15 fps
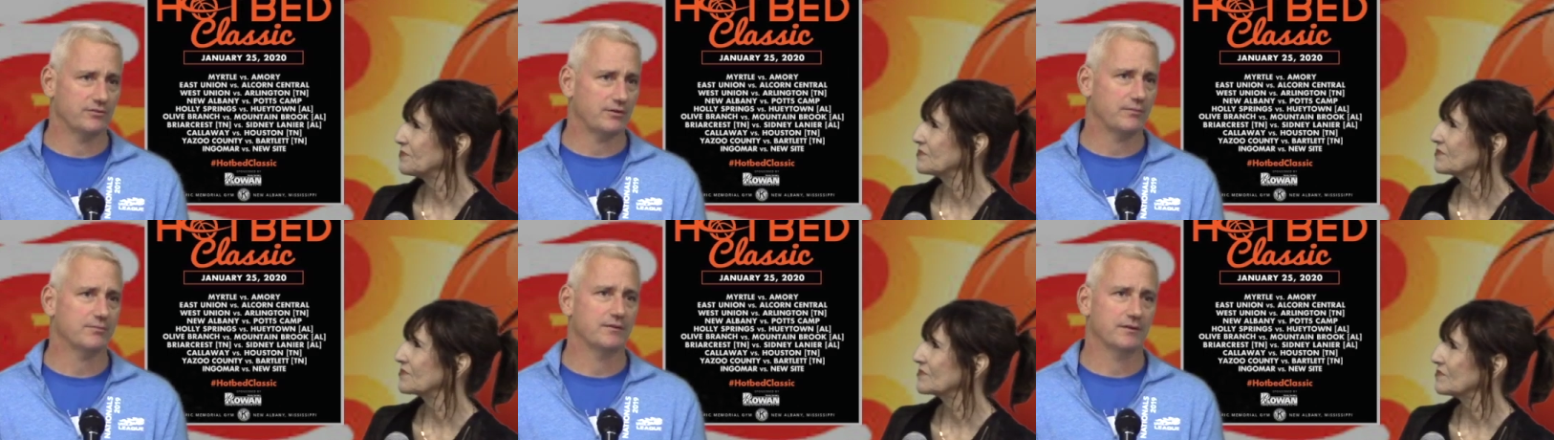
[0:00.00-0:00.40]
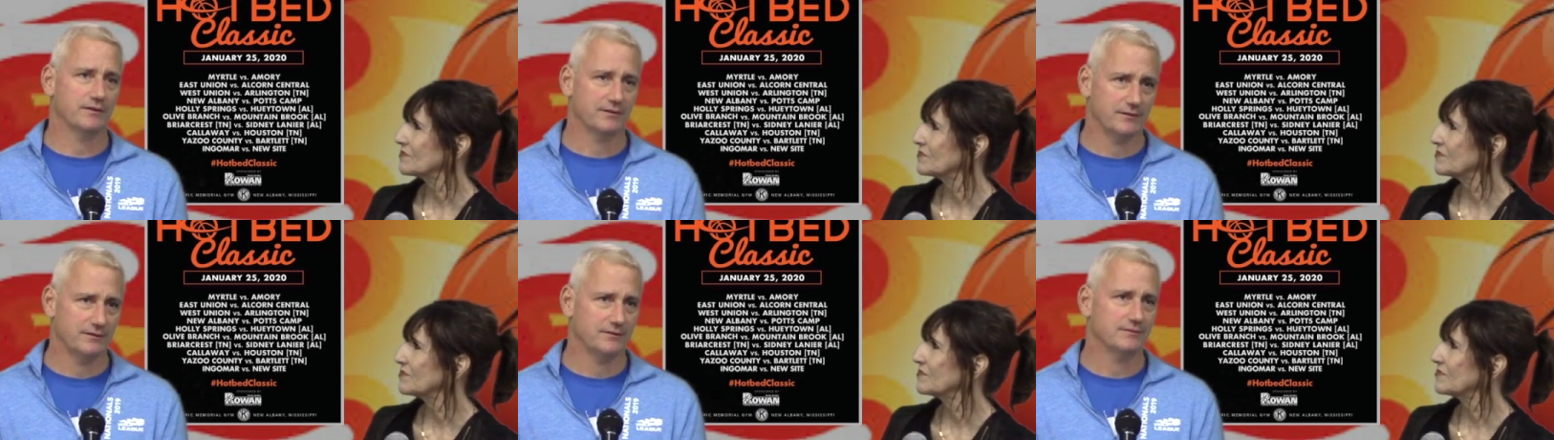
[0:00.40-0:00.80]
Speaker 1: something,
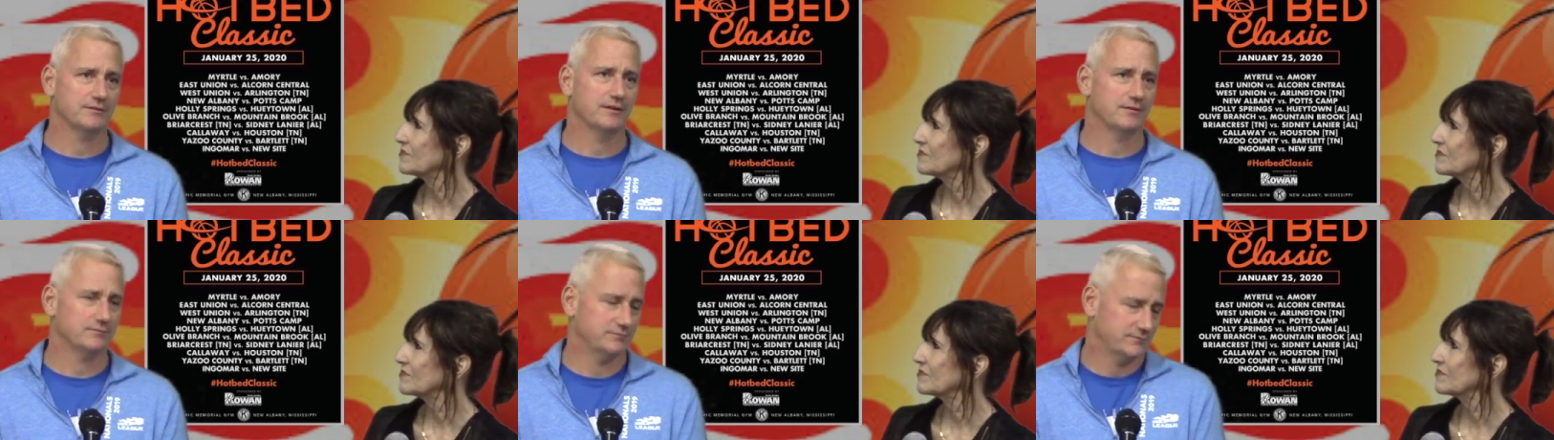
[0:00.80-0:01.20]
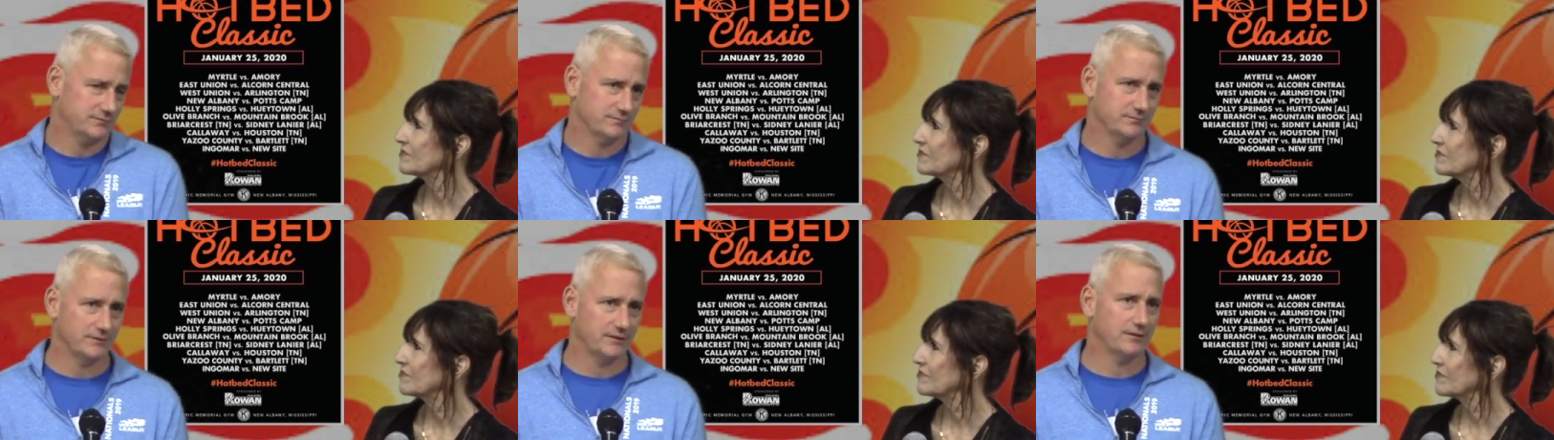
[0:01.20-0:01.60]
um,
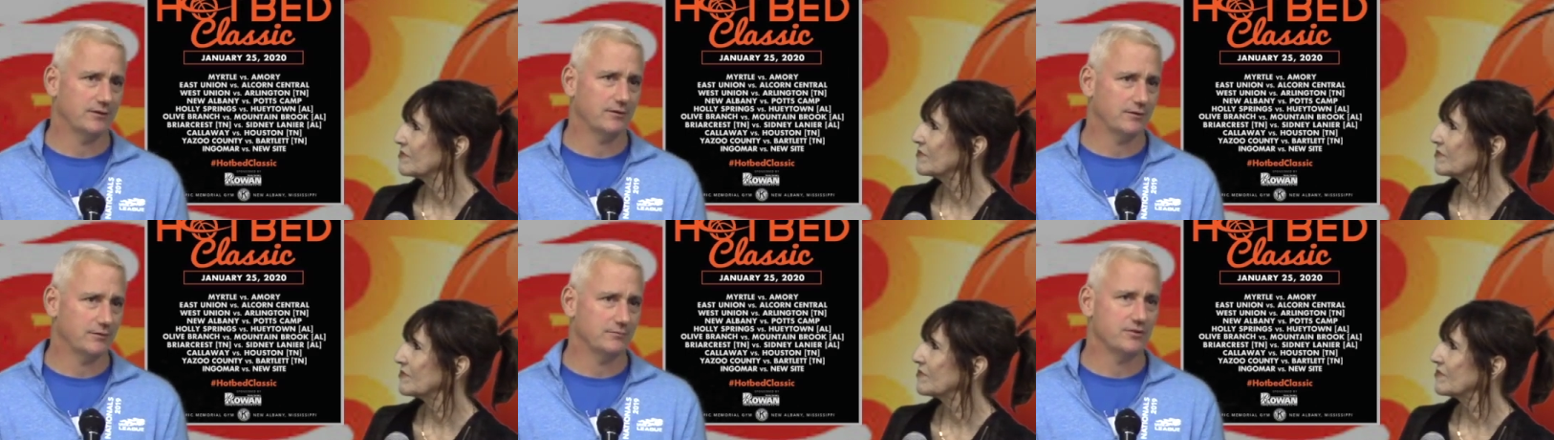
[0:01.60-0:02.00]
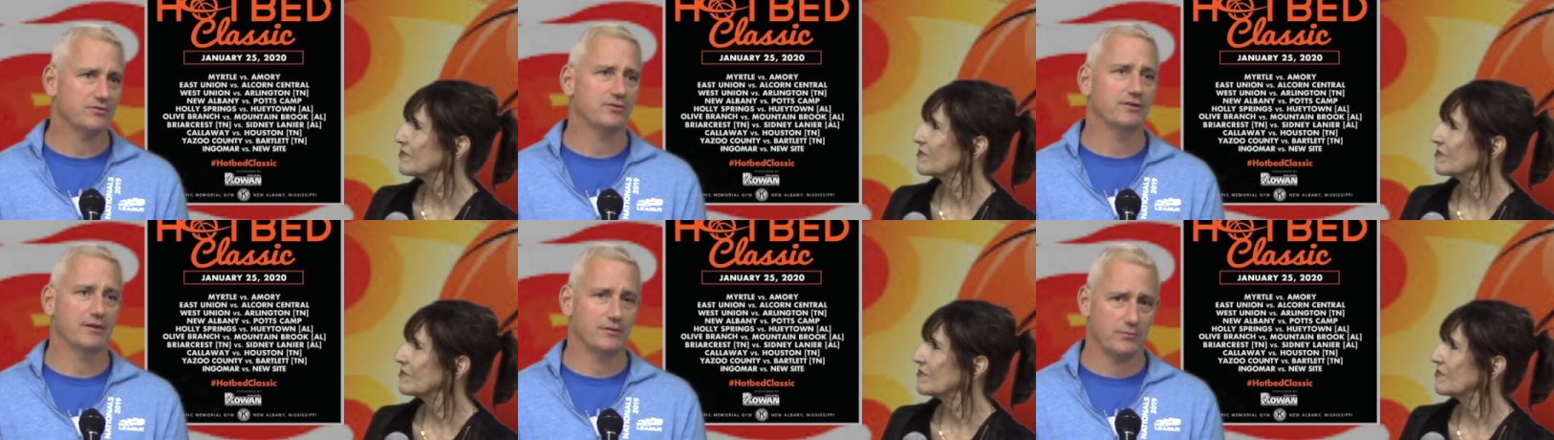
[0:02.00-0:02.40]
you know, a
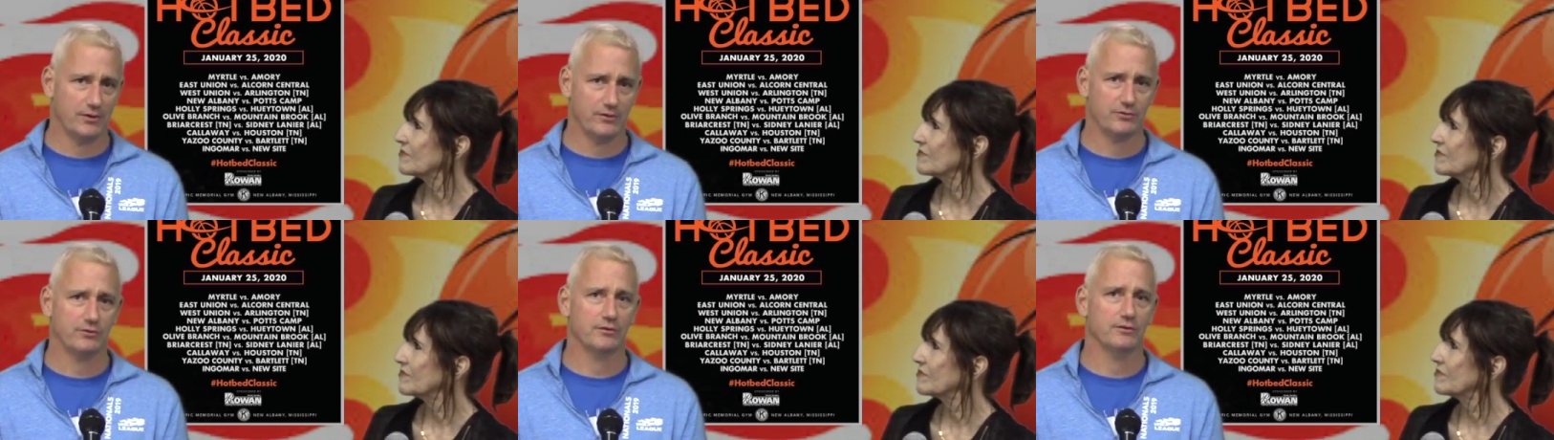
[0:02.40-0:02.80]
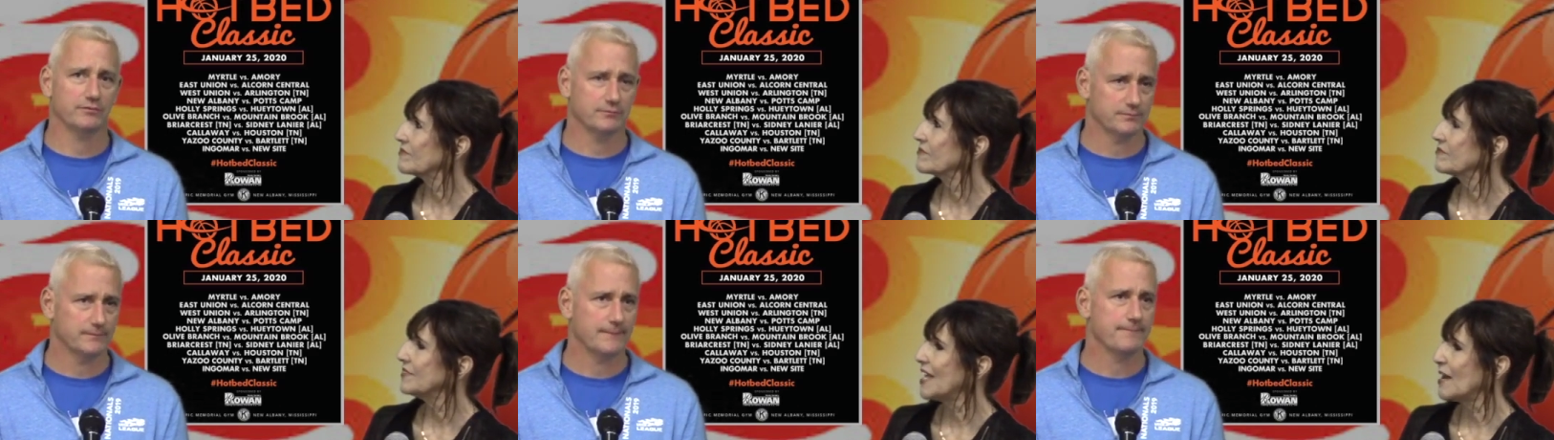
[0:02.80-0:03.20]
mission that you want to serve.
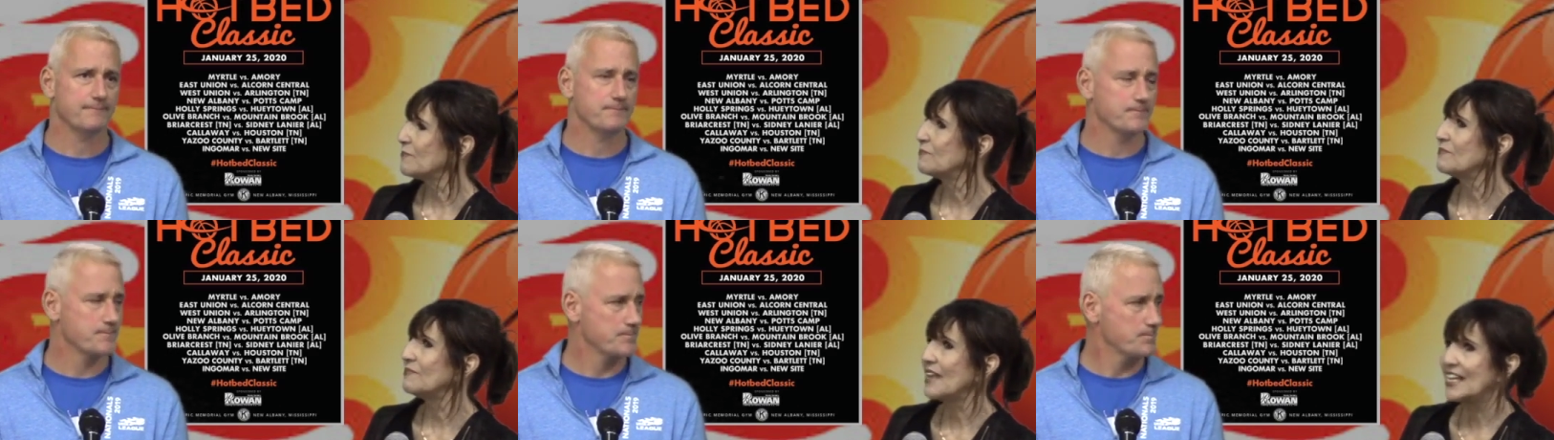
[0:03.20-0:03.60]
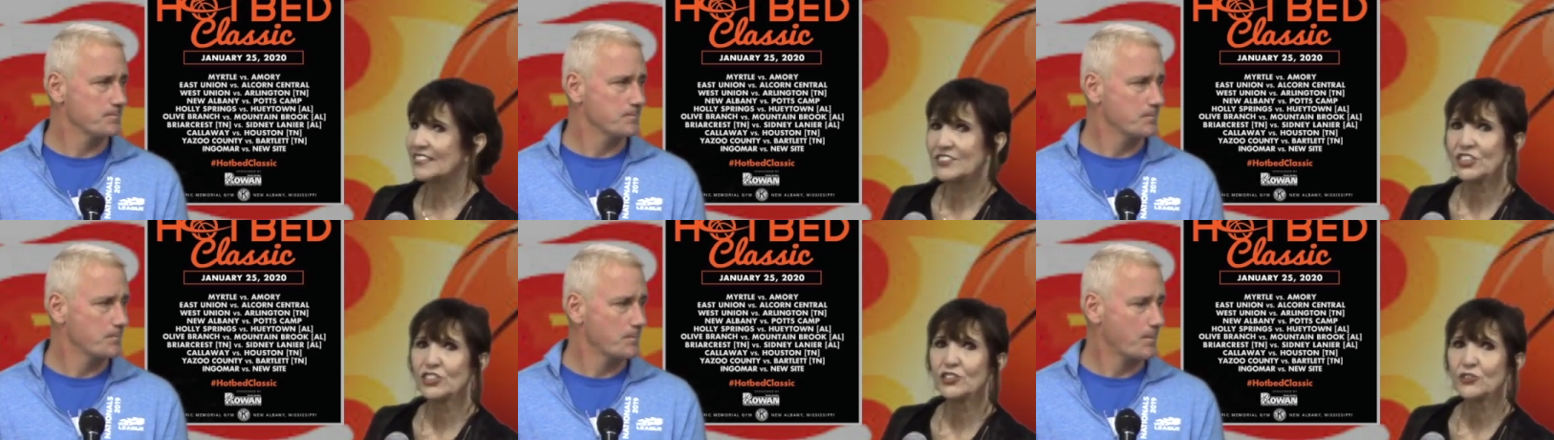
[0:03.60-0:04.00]
Yeah.
Speaker 2: And
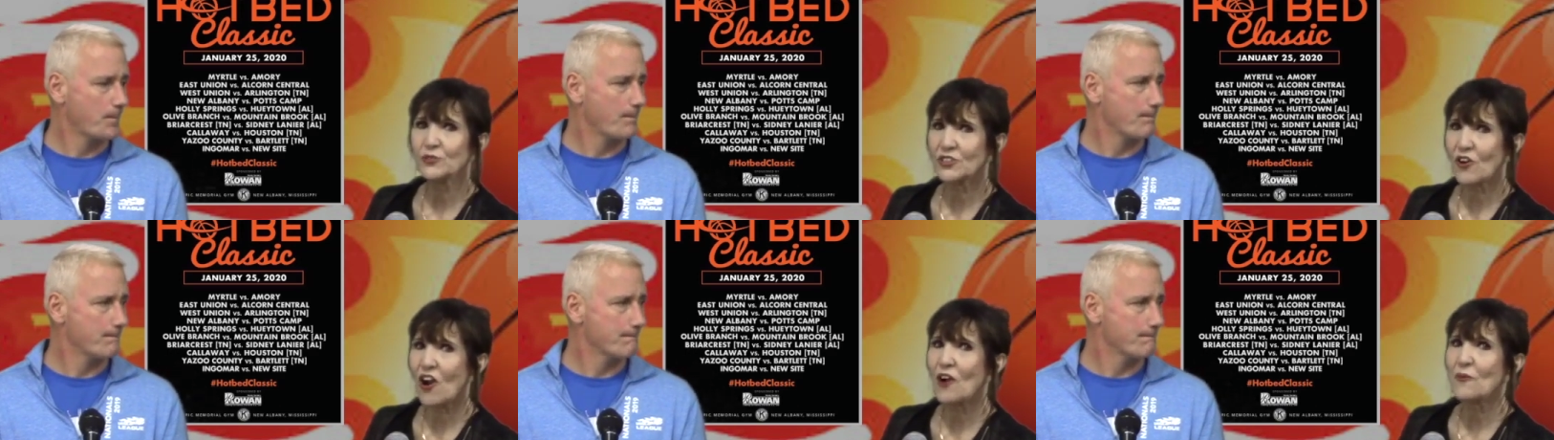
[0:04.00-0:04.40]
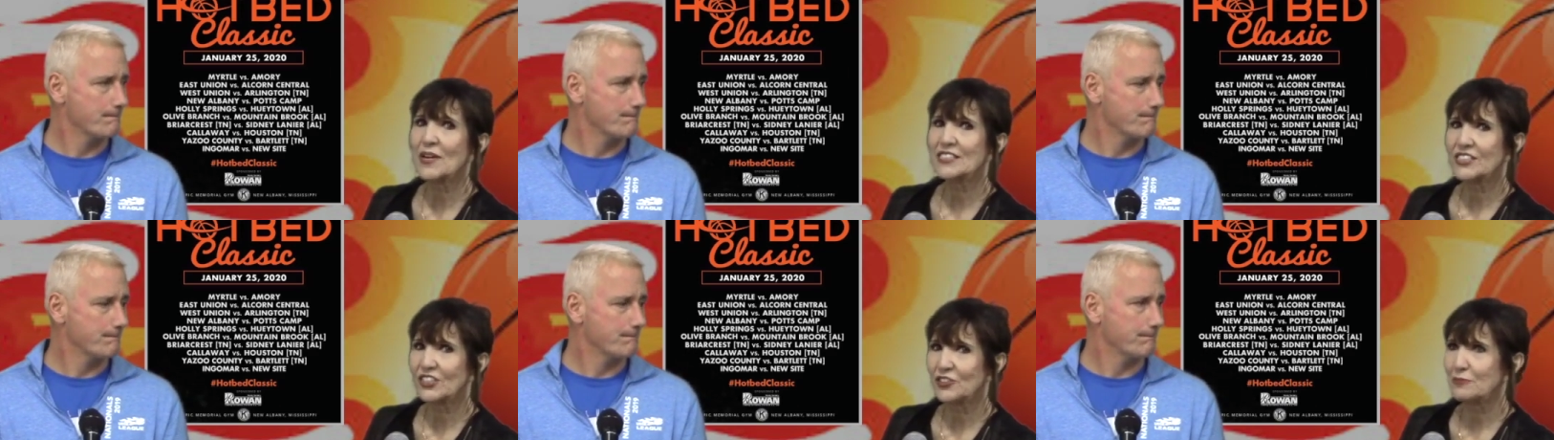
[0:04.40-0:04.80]
children are
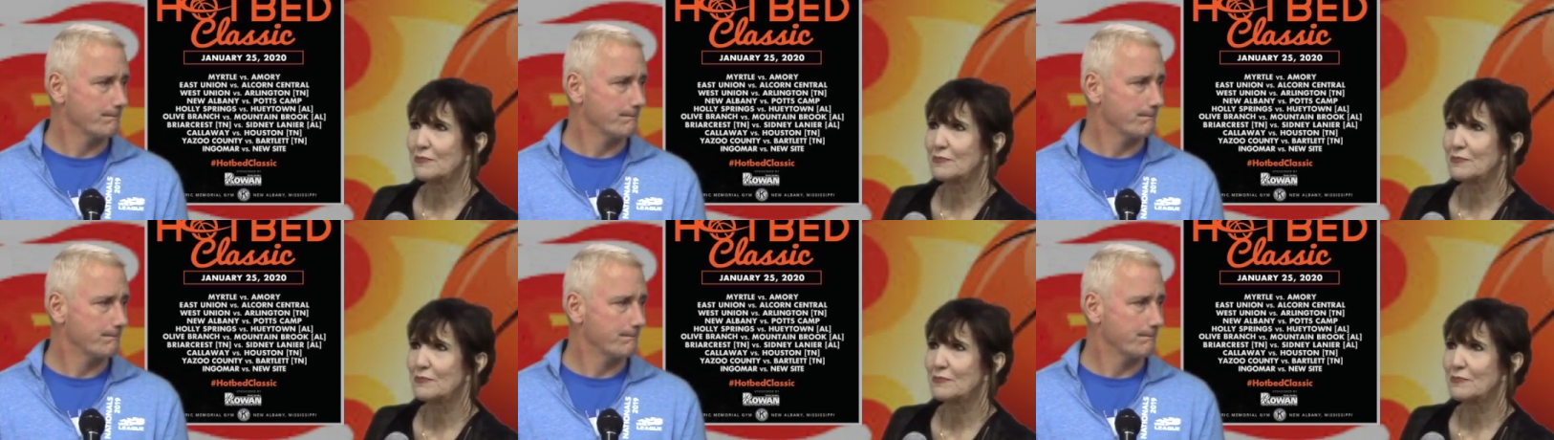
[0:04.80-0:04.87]
always a good